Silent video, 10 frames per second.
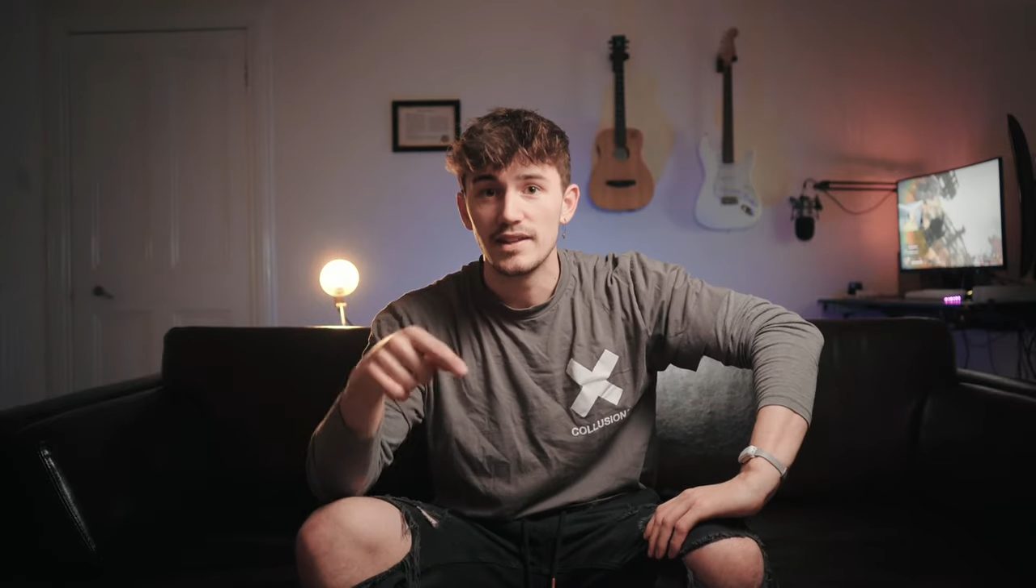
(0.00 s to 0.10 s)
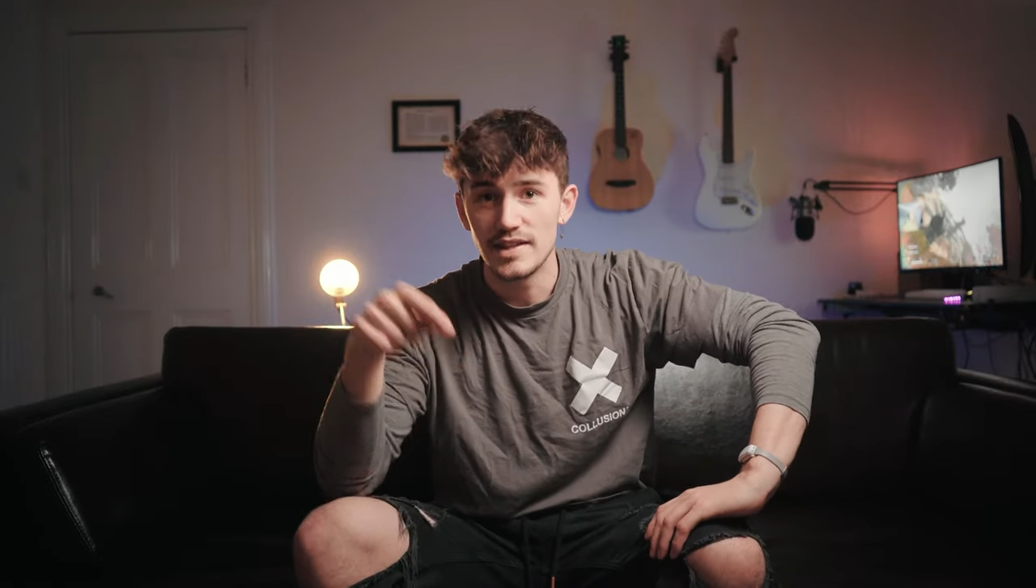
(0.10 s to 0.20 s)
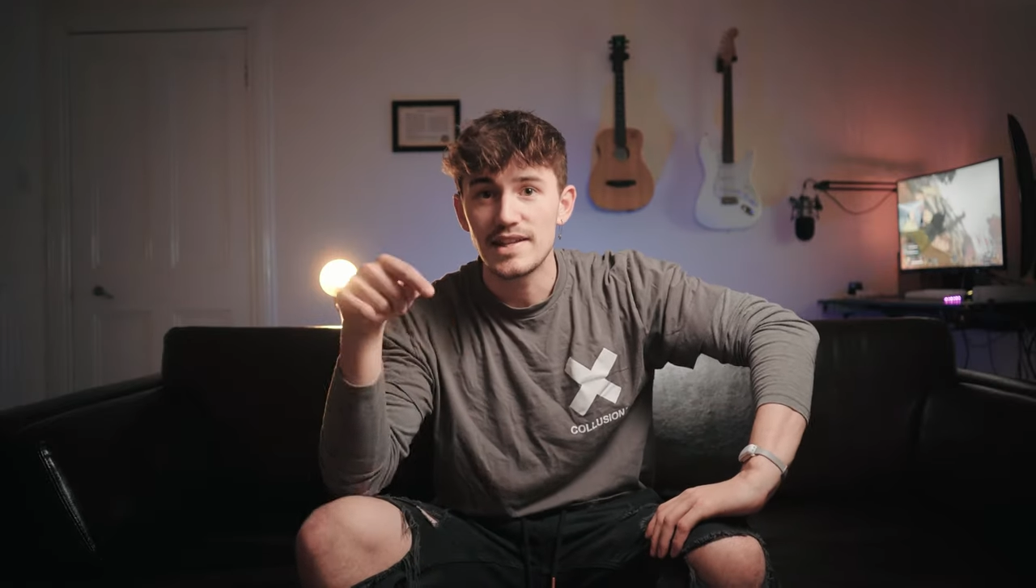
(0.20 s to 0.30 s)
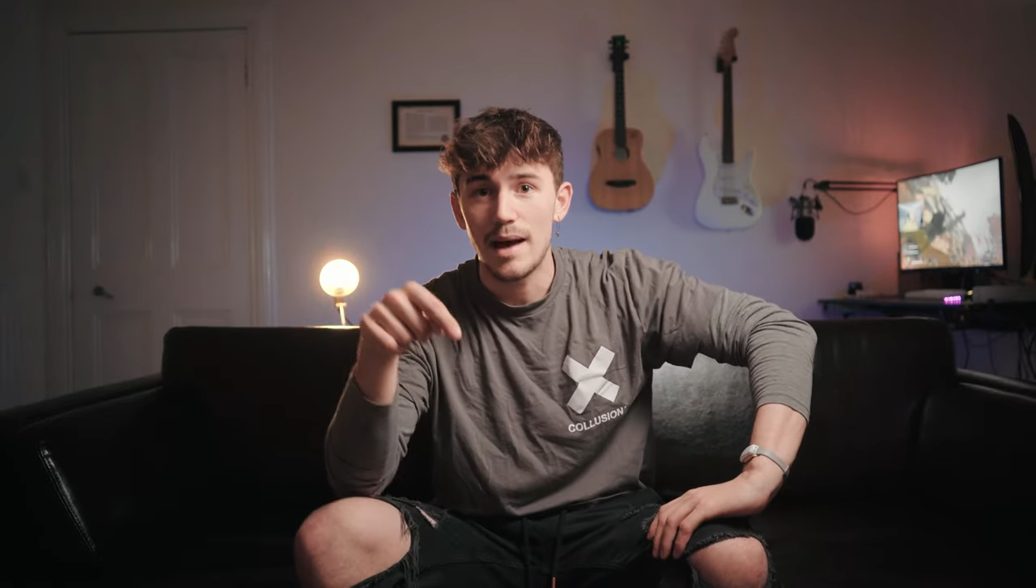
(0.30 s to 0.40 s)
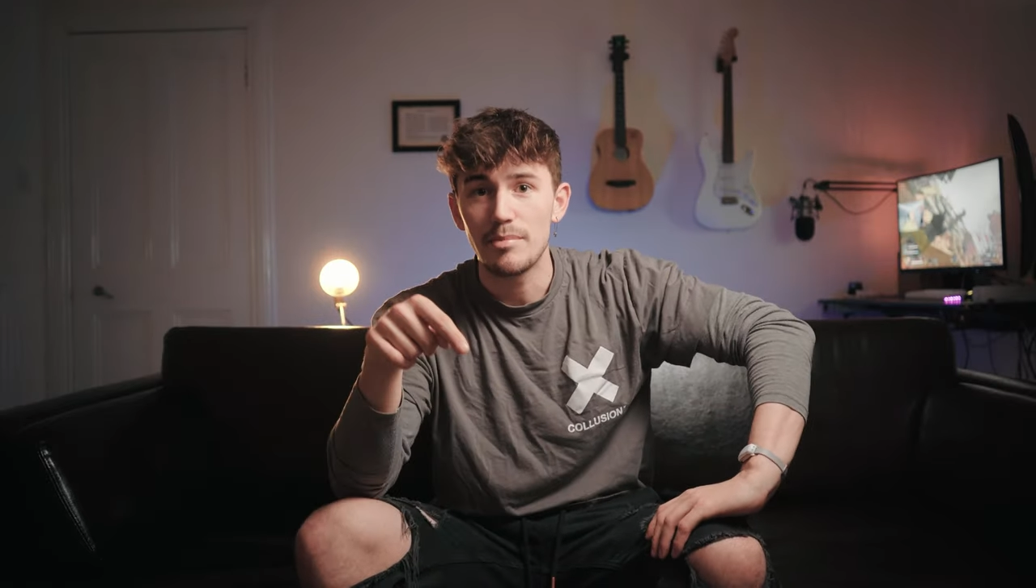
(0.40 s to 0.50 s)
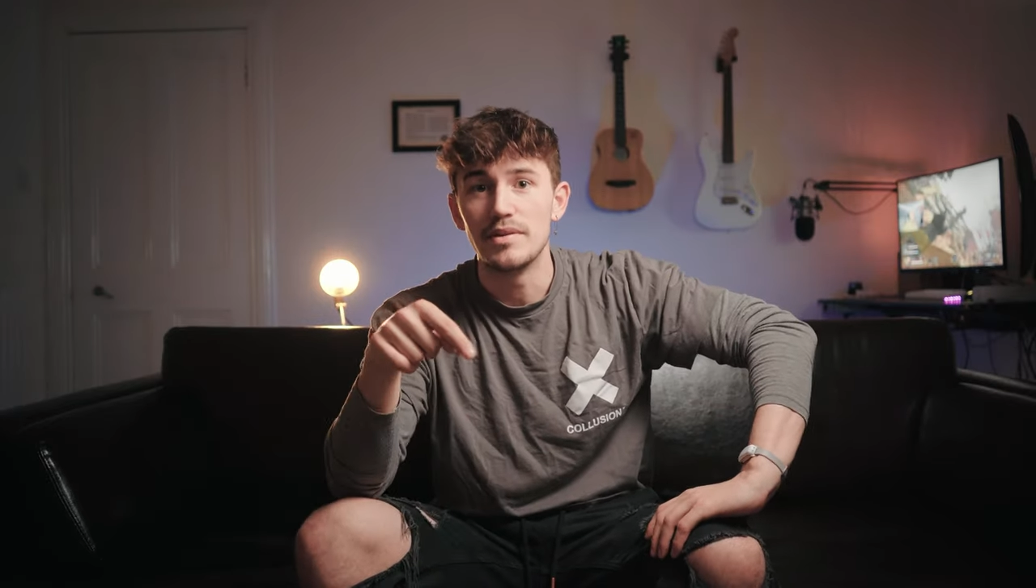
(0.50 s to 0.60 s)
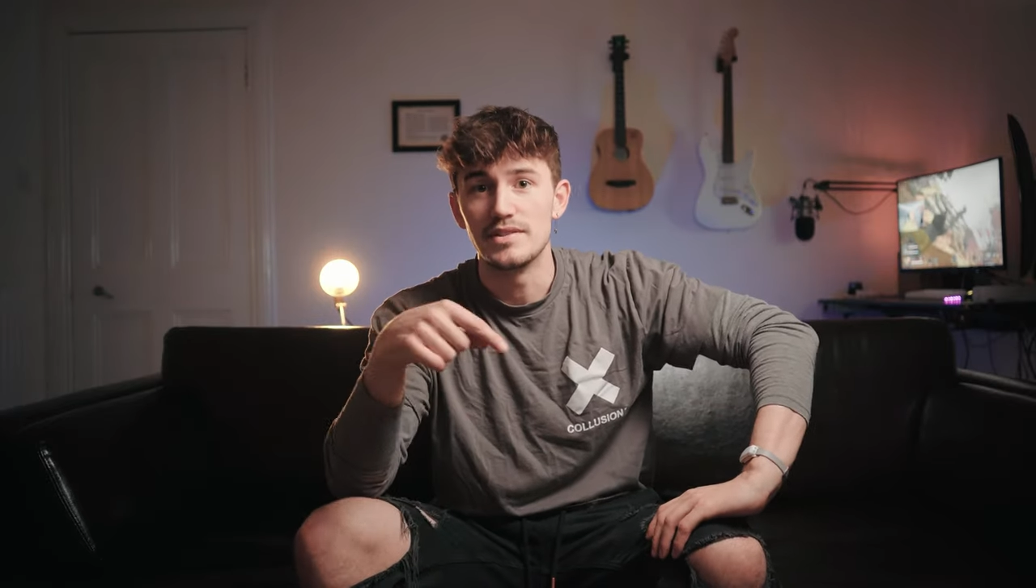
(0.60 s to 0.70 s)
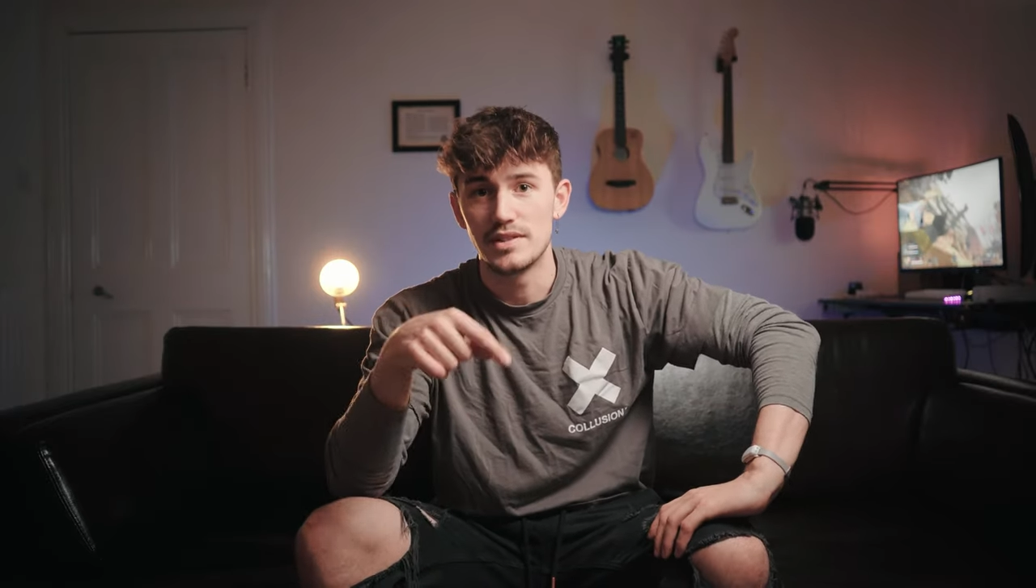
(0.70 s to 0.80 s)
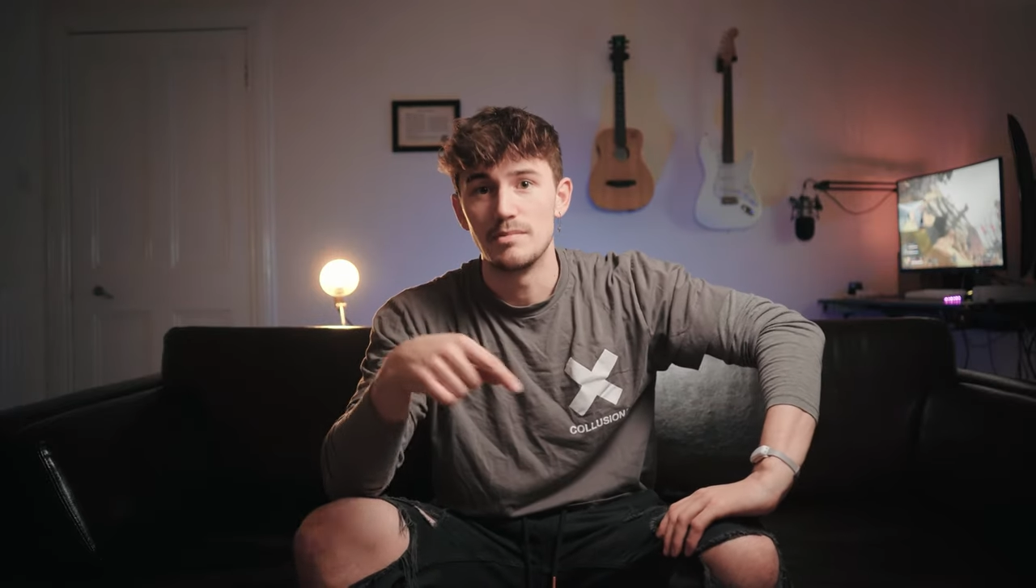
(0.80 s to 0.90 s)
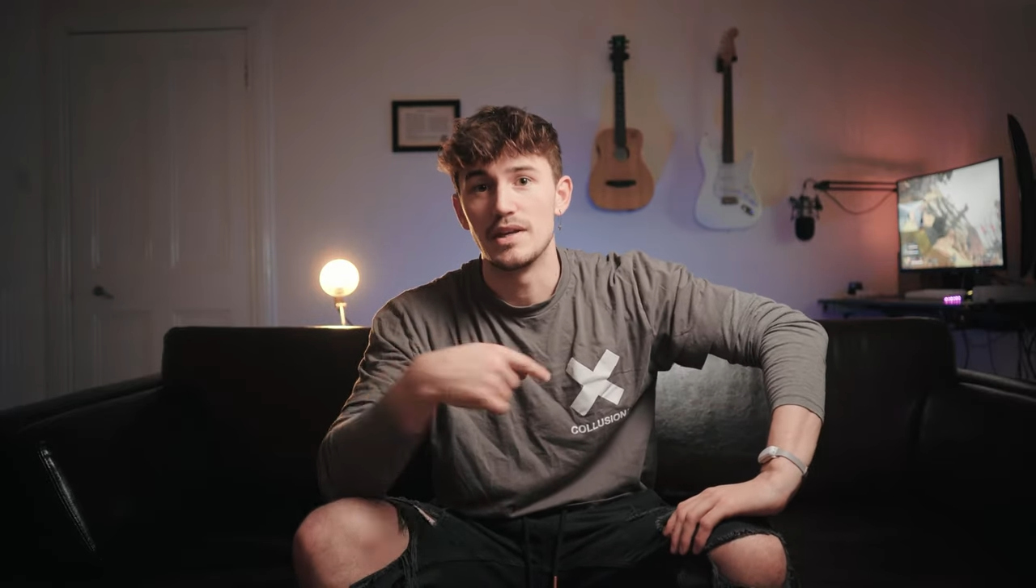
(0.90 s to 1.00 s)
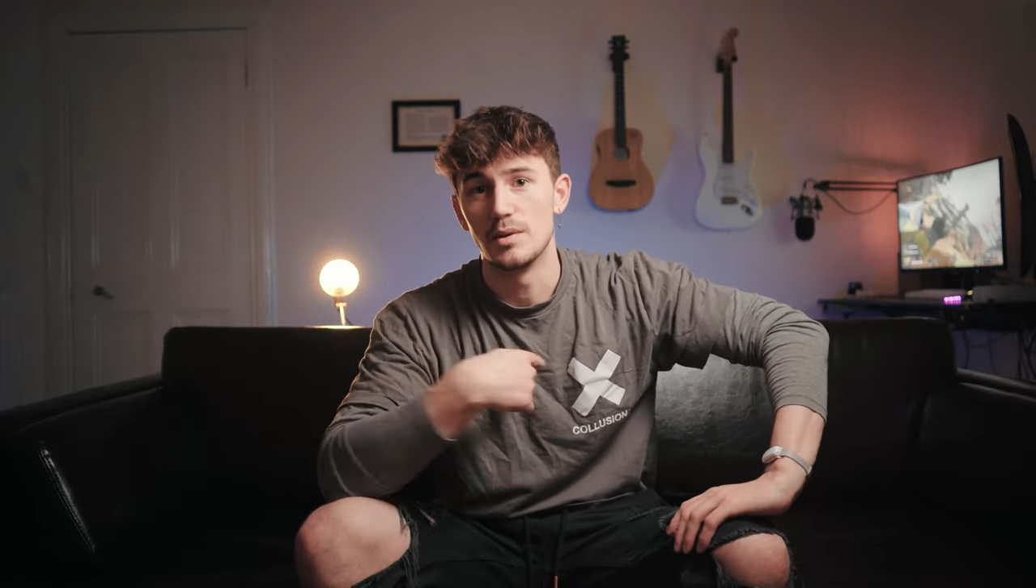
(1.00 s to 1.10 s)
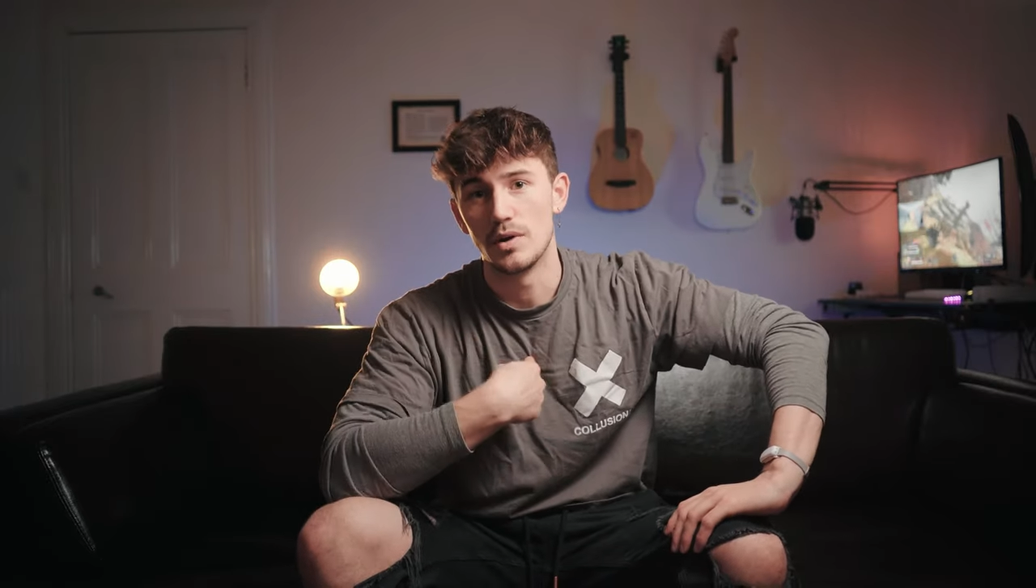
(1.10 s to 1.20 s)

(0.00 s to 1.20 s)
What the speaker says: This happens to me